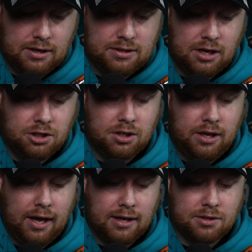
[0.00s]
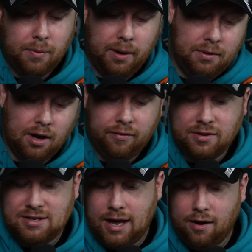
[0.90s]
And essentially it's Miami
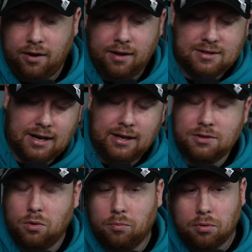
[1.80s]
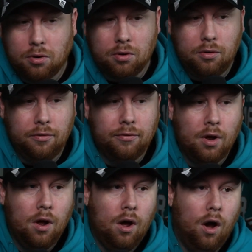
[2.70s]
Dolphins areas that need to improve
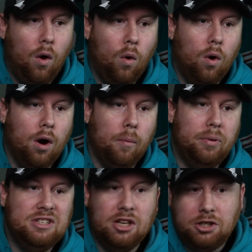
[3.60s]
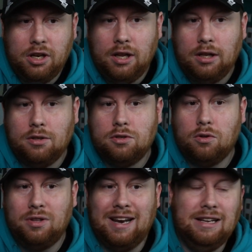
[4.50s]
or
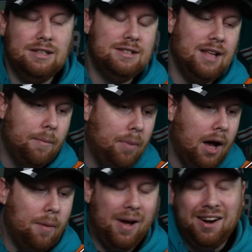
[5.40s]
positions that need to step up.